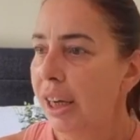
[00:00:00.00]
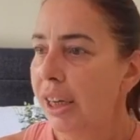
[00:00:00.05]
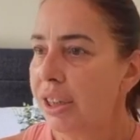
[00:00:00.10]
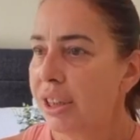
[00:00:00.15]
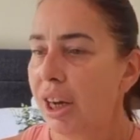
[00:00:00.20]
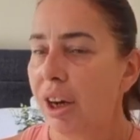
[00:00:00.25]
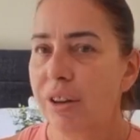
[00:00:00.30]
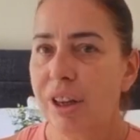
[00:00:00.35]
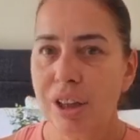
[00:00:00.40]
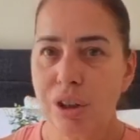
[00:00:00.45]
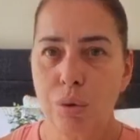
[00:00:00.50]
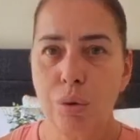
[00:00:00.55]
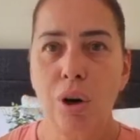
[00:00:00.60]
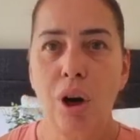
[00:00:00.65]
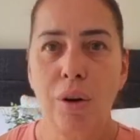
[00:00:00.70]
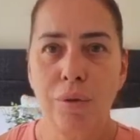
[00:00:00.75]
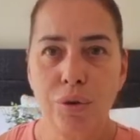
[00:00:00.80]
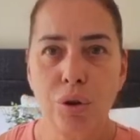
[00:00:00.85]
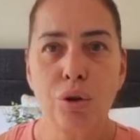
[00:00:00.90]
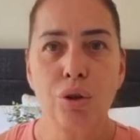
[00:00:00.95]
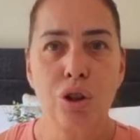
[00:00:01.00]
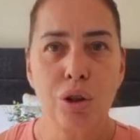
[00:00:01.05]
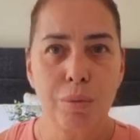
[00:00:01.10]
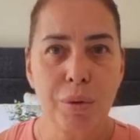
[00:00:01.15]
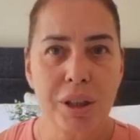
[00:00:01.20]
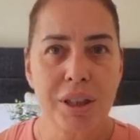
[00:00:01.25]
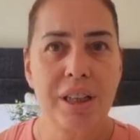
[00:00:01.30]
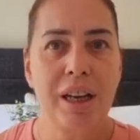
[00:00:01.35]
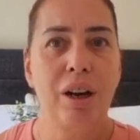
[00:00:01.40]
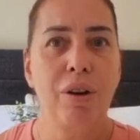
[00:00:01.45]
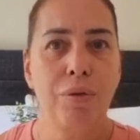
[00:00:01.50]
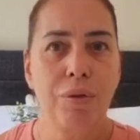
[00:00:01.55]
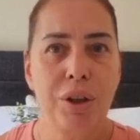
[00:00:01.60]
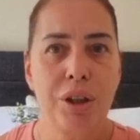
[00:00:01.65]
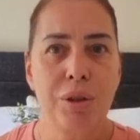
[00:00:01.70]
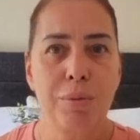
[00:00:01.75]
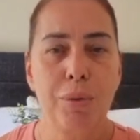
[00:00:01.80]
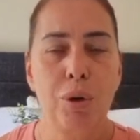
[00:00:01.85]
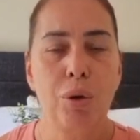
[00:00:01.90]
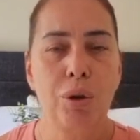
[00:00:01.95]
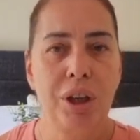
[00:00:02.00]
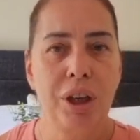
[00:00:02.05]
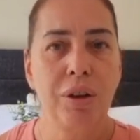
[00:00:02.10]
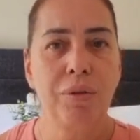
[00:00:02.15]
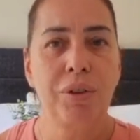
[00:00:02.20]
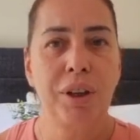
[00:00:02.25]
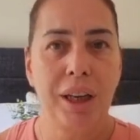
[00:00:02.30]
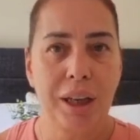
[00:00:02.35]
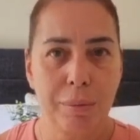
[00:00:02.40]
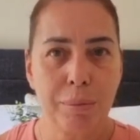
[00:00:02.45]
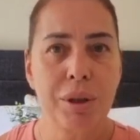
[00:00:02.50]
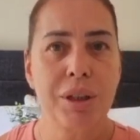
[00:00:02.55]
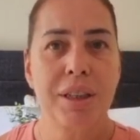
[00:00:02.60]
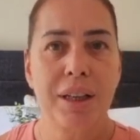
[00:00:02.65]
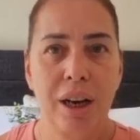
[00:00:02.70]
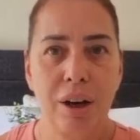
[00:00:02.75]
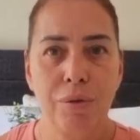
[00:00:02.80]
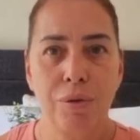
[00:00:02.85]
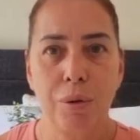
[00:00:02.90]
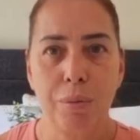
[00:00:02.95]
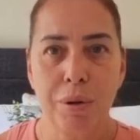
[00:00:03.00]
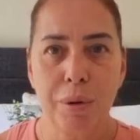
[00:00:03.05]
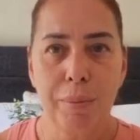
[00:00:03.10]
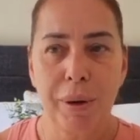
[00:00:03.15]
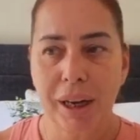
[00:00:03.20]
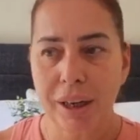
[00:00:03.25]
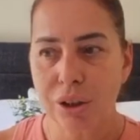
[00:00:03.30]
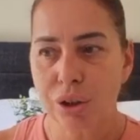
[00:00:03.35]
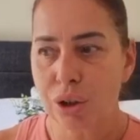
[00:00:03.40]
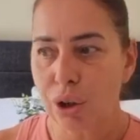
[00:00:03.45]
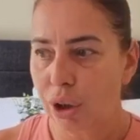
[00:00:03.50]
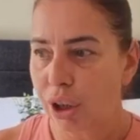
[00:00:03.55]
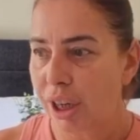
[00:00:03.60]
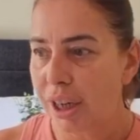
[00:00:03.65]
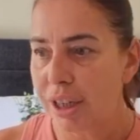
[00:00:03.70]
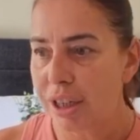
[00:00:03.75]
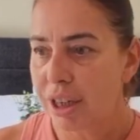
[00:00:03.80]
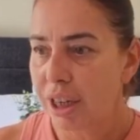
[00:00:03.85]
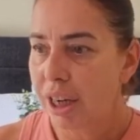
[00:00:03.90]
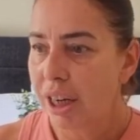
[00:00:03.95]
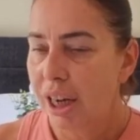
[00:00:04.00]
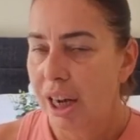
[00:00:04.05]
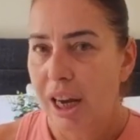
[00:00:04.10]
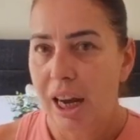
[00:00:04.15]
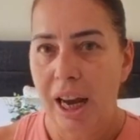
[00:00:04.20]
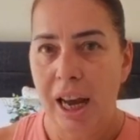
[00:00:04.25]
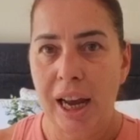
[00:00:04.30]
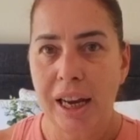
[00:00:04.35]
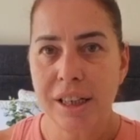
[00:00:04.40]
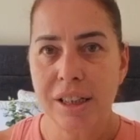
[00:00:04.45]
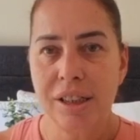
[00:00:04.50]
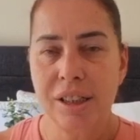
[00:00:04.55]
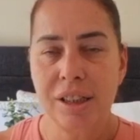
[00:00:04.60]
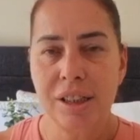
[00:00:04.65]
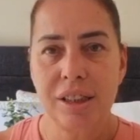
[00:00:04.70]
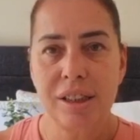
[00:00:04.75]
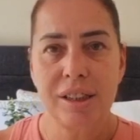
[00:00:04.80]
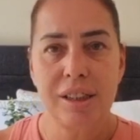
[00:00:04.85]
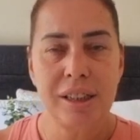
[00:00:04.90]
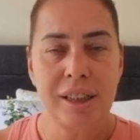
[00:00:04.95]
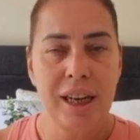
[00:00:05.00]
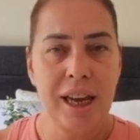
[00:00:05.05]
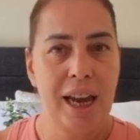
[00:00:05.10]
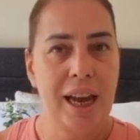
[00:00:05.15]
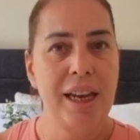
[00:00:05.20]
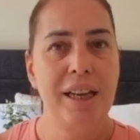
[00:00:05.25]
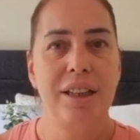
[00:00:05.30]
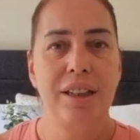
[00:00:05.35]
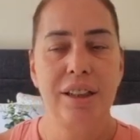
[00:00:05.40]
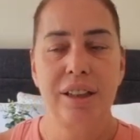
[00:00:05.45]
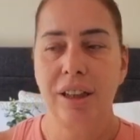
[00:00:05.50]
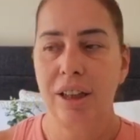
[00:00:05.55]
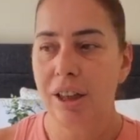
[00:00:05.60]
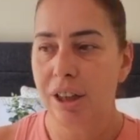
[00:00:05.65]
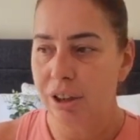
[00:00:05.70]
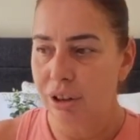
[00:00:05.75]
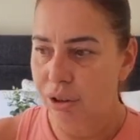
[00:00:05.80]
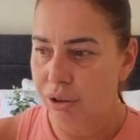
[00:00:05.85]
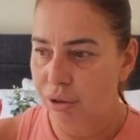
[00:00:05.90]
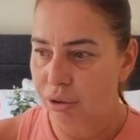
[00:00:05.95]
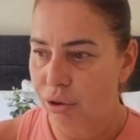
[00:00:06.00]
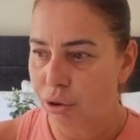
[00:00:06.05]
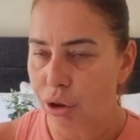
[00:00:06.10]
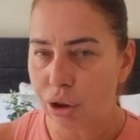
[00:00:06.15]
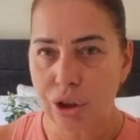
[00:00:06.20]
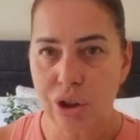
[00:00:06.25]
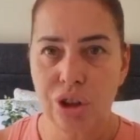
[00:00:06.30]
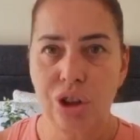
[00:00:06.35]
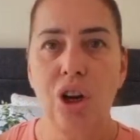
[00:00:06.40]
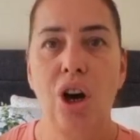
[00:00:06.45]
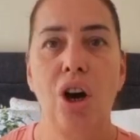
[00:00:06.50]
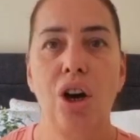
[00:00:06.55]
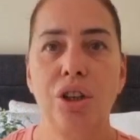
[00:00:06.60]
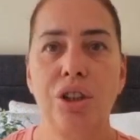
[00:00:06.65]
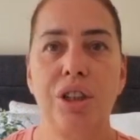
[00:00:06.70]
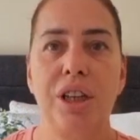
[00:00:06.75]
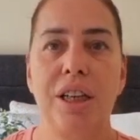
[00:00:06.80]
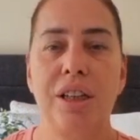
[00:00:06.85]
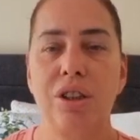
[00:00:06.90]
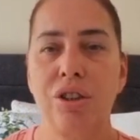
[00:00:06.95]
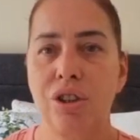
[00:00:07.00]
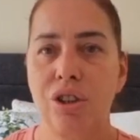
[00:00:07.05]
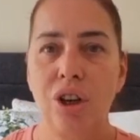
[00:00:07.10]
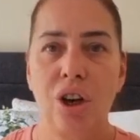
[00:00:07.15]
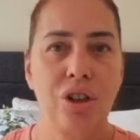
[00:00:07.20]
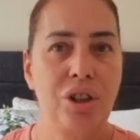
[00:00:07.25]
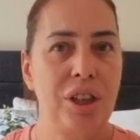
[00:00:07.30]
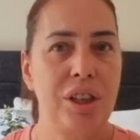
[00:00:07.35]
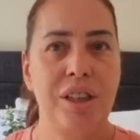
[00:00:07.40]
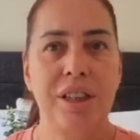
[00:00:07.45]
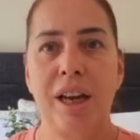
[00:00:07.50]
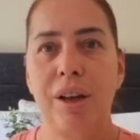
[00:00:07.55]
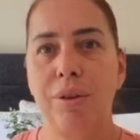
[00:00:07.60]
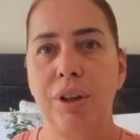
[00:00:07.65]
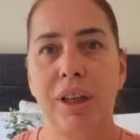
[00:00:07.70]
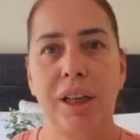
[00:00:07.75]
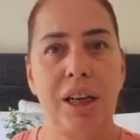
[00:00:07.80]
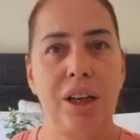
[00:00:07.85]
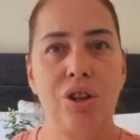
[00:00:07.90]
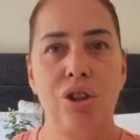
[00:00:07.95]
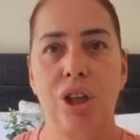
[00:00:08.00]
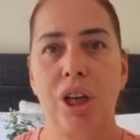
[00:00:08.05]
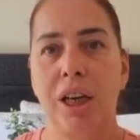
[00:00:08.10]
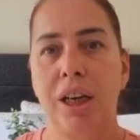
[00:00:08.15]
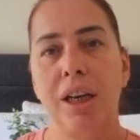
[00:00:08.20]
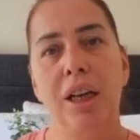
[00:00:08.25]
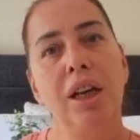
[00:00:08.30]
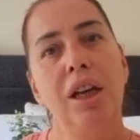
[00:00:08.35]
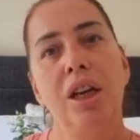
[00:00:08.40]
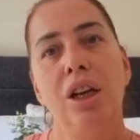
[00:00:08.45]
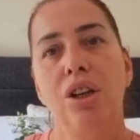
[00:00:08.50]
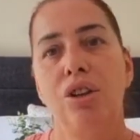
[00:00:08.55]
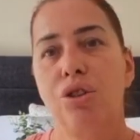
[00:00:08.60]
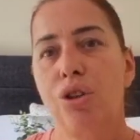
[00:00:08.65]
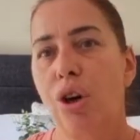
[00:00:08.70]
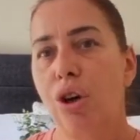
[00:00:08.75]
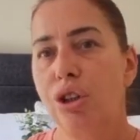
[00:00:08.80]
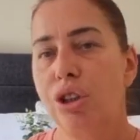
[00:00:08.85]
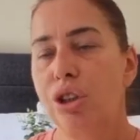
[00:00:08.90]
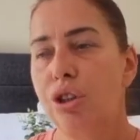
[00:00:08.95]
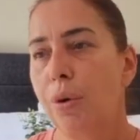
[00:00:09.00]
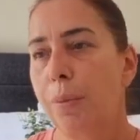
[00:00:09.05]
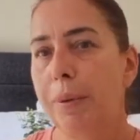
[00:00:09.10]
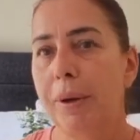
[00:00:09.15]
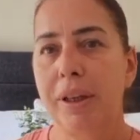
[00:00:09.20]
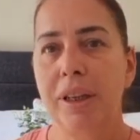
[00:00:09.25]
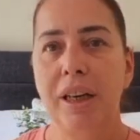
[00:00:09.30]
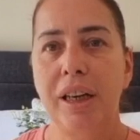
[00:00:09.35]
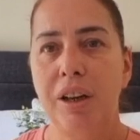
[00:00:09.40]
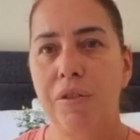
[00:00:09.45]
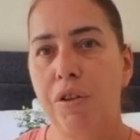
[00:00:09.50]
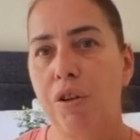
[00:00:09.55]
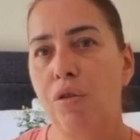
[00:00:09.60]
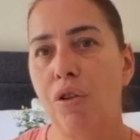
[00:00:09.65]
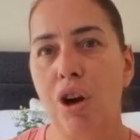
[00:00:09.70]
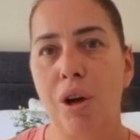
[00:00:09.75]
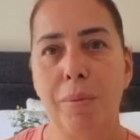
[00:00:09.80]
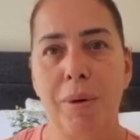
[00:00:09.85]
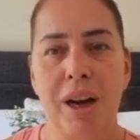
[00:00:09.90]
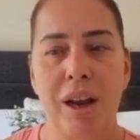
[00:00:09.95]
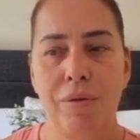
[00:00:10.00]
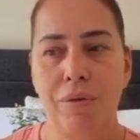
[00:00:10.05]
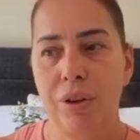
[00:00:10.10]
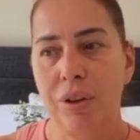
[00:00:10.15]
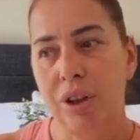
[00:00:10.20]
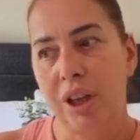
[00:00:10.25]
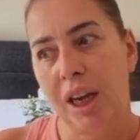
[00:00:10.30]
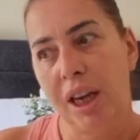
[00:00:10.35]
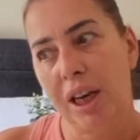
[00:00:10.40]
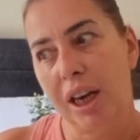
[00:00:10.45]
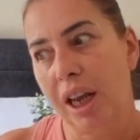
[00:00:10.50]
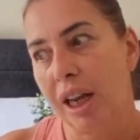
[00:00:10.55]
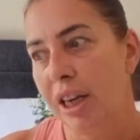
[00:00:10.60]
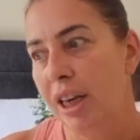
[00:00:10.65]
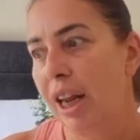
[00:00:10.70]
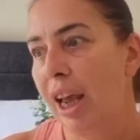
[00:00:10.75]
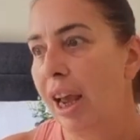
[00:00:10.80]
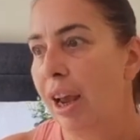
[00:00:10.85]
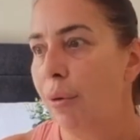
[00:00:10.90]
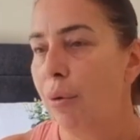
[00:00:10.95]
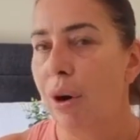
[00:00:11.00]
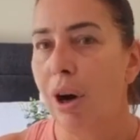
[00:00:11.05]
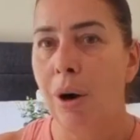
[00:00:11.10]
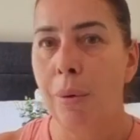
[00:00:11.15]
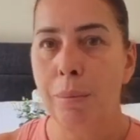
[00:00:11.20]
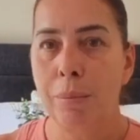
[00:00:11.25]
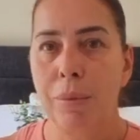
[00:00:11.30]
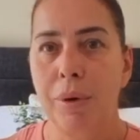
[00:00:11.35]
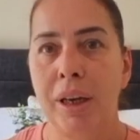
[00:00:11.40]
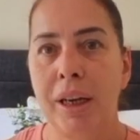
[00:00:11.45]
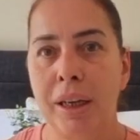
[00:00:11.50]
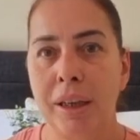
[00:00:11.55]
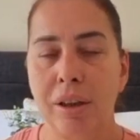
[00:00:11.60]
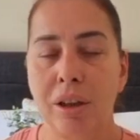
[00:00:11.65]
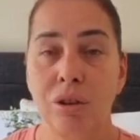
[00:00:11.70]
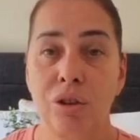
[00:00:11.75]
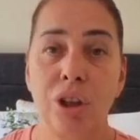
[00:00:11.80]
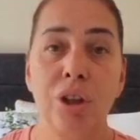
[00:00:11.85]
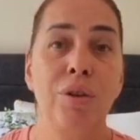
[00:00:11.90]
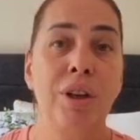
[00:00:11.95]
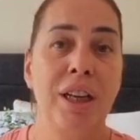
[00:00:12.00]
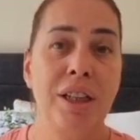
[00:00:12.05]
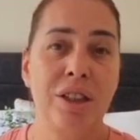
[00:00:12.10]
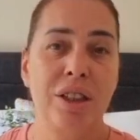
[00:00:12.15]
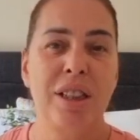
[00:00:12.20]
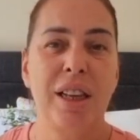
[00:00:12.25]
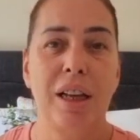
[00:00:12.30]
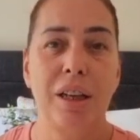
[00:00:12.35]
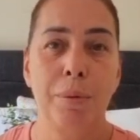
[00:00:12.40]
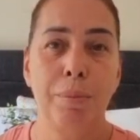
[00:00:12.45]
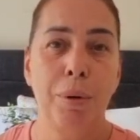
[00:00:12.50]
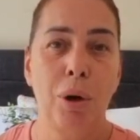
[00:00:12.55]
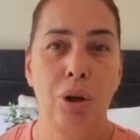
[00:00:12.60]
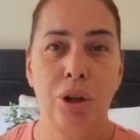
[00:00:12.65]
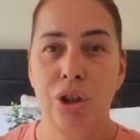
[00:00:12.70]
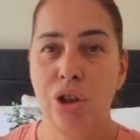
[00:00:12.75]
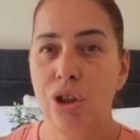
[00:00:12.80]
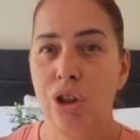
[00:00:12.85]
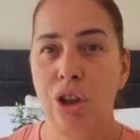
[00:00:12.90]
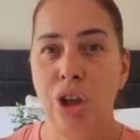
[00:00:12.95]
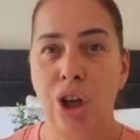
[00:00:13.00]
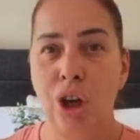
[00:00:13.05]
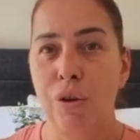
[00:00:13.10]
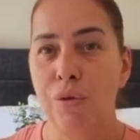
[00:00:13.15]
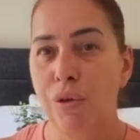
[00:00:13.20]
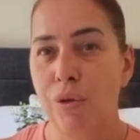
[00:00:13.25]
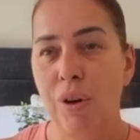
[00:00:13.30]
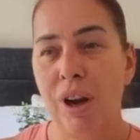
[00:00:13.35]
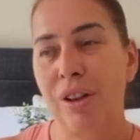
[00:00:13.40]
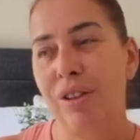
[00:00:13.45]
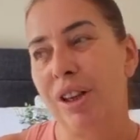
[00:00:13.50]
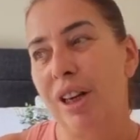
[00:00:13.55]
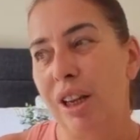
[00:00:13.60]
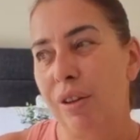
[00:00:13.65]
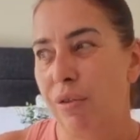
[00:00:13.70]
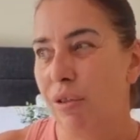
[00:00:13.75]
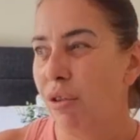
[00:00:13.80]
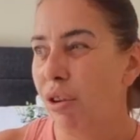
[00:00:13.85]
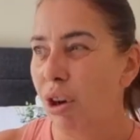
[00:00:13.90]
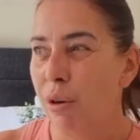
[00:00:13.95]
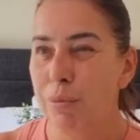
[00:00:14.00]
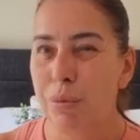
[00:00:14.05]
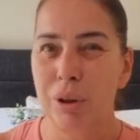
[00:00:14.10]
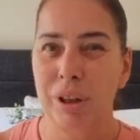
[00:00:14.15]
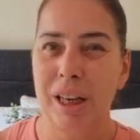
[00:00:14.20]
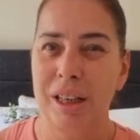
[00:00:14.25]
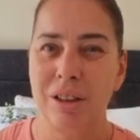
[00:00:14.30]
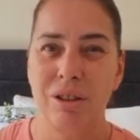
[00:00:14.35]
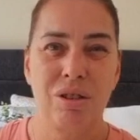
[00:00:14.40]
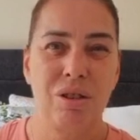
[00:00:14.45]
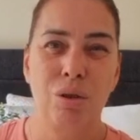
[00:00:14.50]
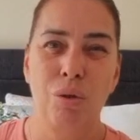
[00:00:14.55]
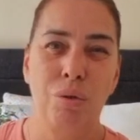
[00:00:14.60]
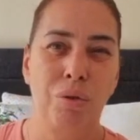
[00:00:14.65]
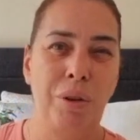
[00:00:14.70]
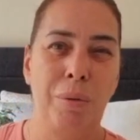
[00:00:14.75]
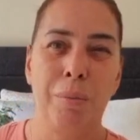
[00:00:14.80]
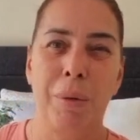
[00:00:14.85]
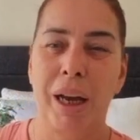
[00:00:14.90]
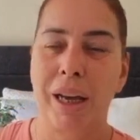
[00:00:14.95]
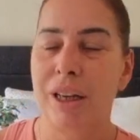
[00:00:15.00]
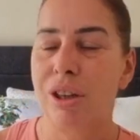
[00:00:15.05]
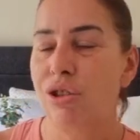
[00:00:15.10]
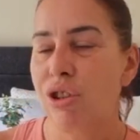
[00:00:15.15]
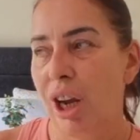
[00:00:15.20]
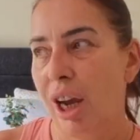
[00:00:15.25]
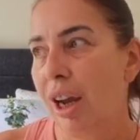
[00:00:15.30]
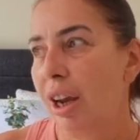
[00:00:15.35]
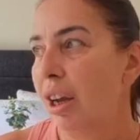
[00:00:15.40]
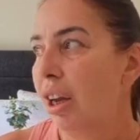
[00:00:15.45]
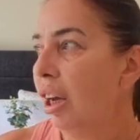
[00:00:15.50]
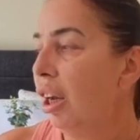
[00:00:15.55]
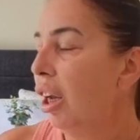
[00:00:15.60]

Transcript: So that's what I've done to myself this morning. I've kicked myself up the backside and, yeah, just started. I started down the kitchen, tidied up in the living room and everything, and now I do need to take the polish and the Hoover around the living room, but that's nothing major.